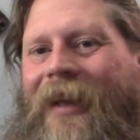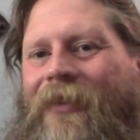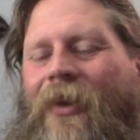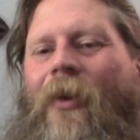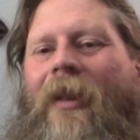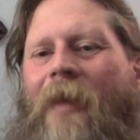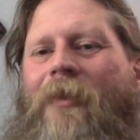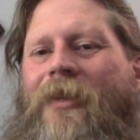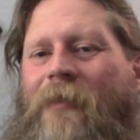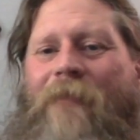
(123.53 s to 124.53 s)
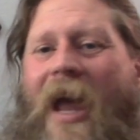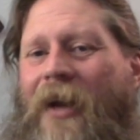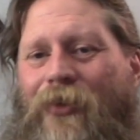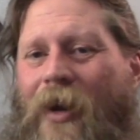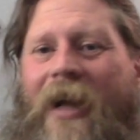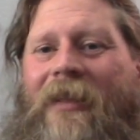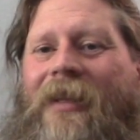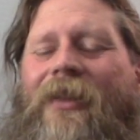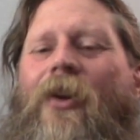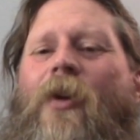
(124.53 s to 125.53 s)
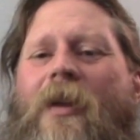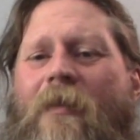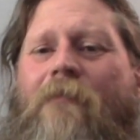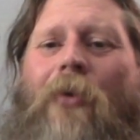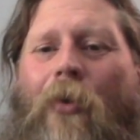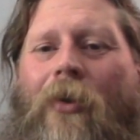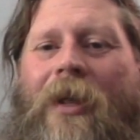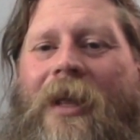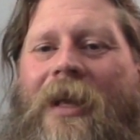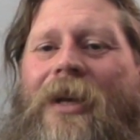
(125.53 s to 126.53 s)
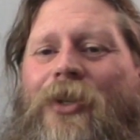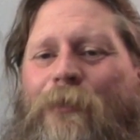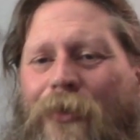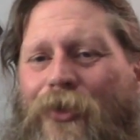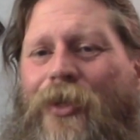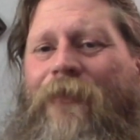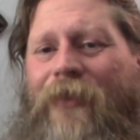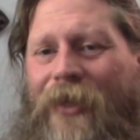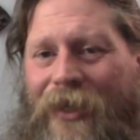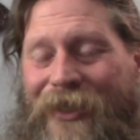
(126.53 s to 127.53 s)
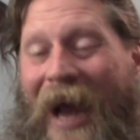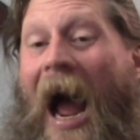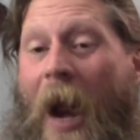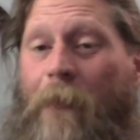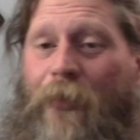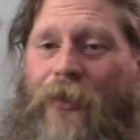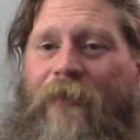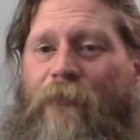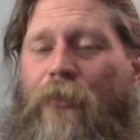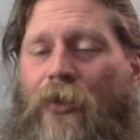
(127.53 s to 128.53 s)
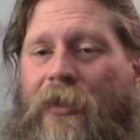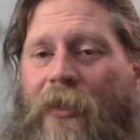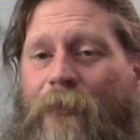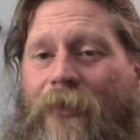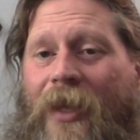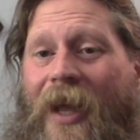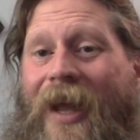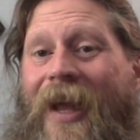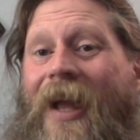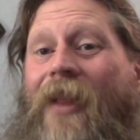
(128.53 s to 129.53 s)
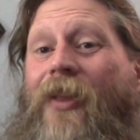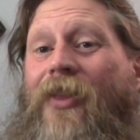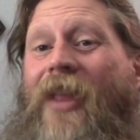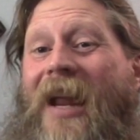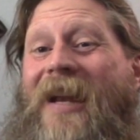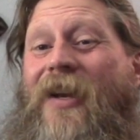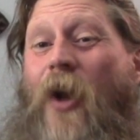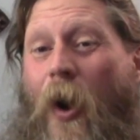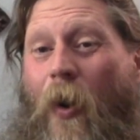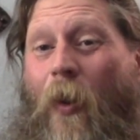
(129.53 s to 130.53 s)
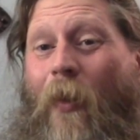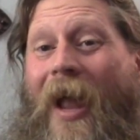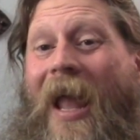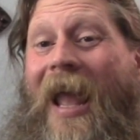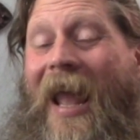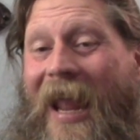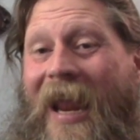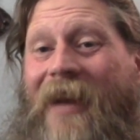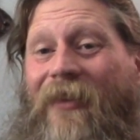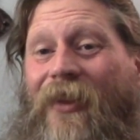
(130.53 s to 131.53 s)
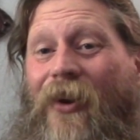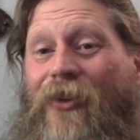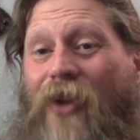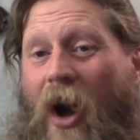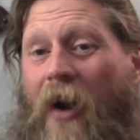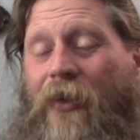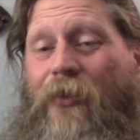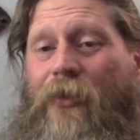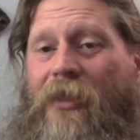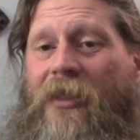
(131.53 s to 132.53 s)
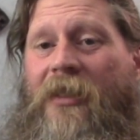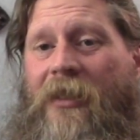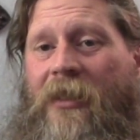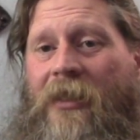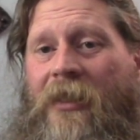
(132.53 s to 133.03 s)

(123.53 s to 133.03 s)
So let me just backtrack that. They're importing specific types of Muslims that they know hate their doctrine